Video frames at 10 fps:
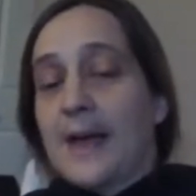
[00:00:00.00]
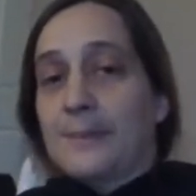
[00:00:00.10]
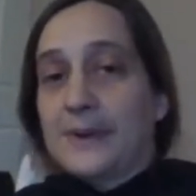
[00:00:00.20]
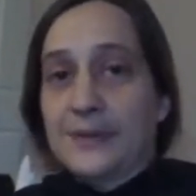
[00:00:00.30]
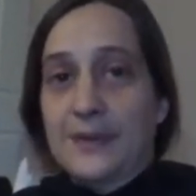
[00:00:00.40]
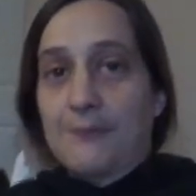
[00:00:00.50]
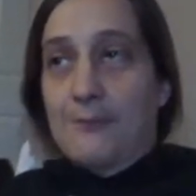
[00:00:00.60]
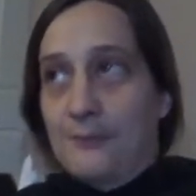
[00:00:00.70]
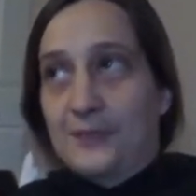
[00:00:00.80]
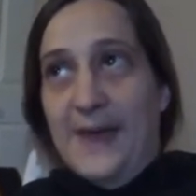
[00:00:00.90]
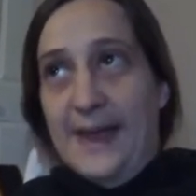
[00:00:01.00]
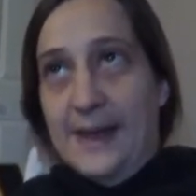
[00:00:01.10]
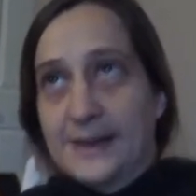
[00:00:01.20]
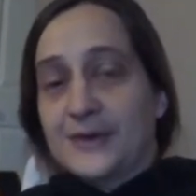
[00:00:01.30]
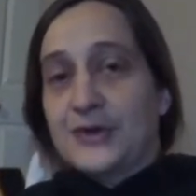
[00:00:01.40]
But the thing
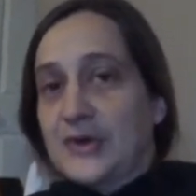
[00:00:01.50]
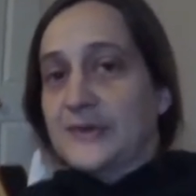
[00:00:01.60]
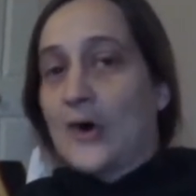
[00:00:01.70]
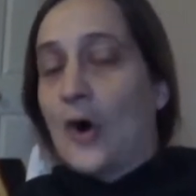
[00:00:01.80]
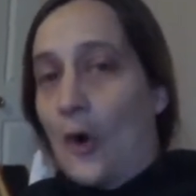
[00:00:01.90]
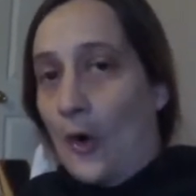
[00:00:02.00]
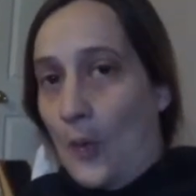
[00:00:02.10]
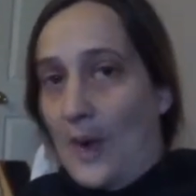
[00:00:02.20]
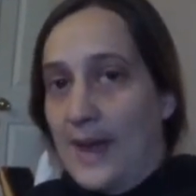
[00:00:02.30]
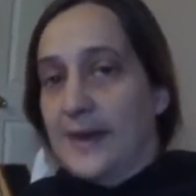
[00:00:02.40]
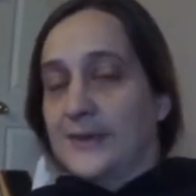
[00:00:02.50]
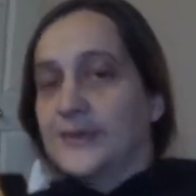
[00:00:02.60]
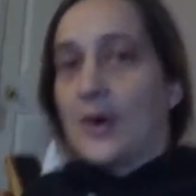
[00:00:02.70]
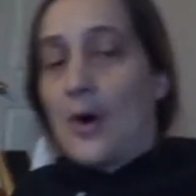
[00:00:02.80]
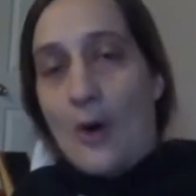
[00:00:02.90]
is that she's always,
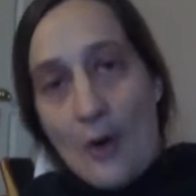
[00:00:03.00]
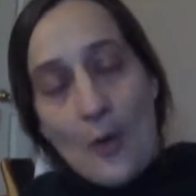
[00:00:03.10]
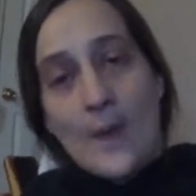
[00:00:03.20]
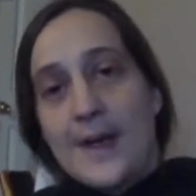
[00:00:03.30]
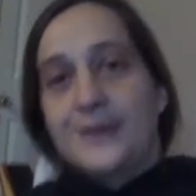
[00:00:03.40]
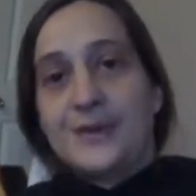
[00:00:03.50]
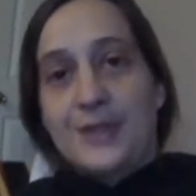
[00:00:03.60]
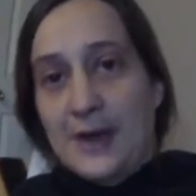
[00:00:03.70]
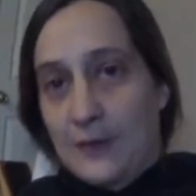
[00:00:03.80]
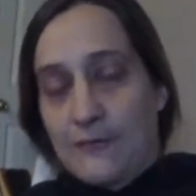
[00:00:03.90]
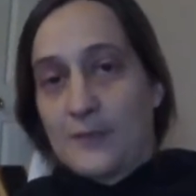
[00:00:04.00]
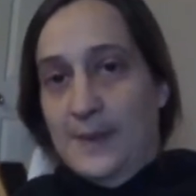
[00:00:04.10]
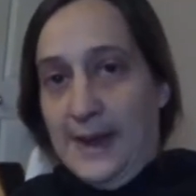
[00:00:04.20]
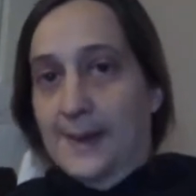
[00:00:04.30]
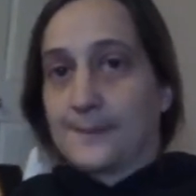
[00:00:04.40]
always there for
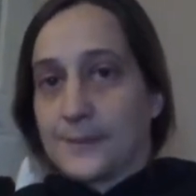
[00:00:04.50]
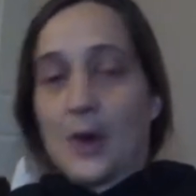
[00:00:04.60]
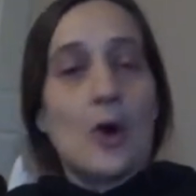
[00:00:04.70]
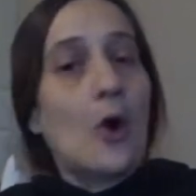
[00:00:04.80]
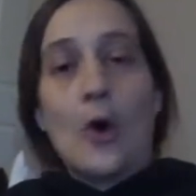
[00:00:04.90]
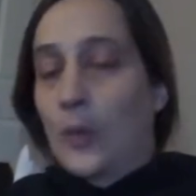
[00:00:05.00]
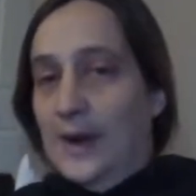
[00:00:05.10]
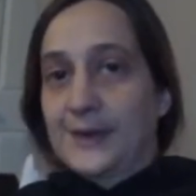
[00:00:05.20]
me. Always.